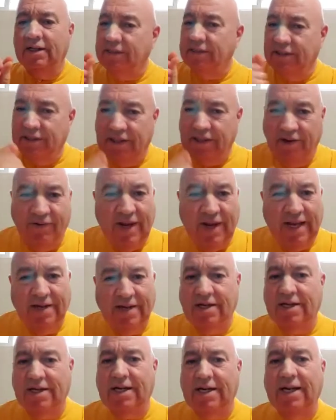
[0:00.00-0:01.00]
living
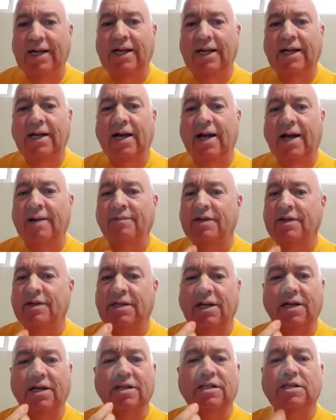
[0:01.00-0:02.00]
entity, I'm a
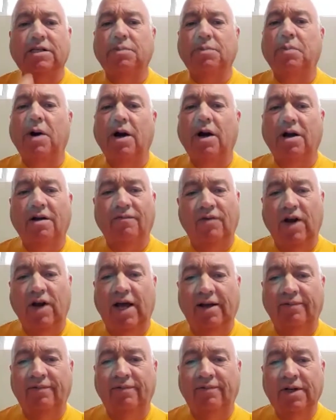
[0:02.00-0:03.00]
little spark of
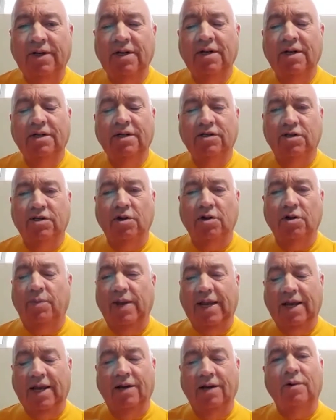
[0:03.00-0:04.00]
life. So
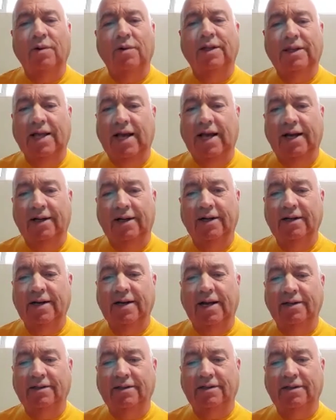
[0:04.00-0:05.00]
begin with that.
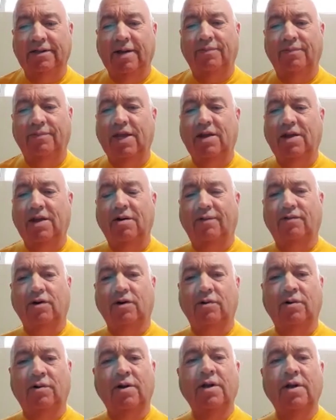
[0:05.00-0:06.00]
It's something you have
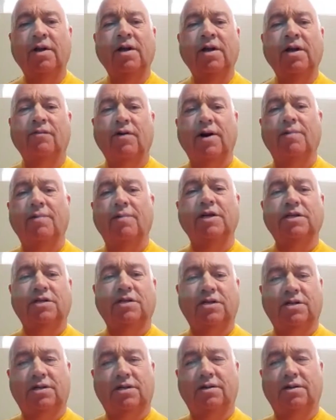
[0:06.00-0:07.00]
to very
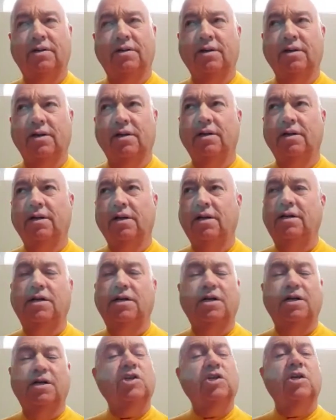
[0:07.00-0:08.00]
much
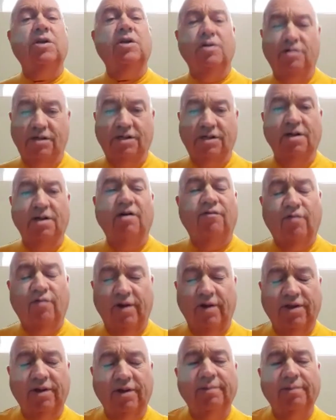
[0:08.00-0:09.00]
condition yourself with.
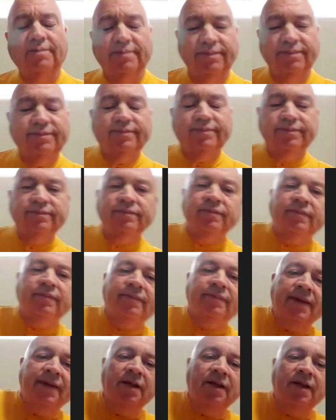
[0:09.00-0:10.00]

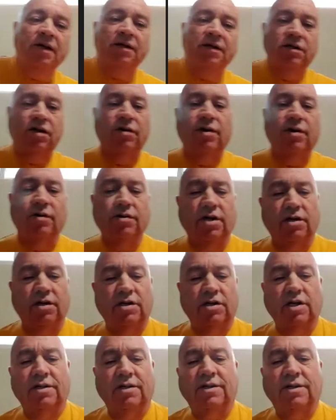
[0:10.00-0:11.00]
So those are
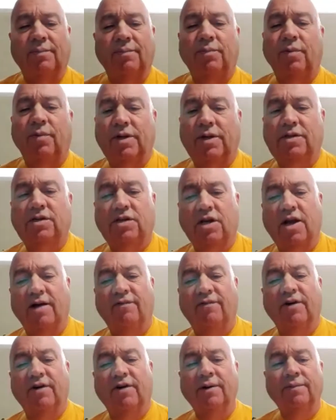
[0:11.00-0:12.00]
just some points to
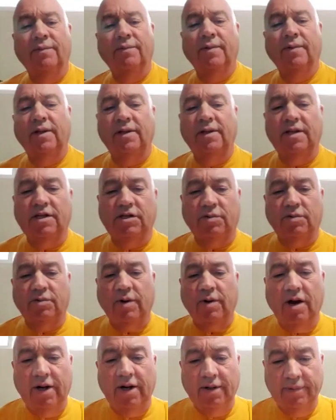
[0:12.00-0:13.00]
cover in this
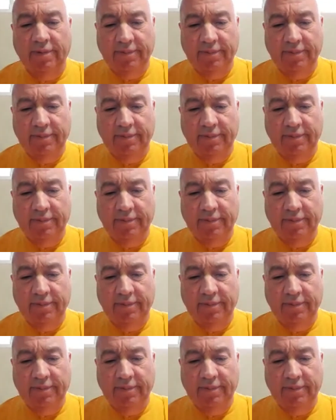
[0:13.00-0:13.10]
regard.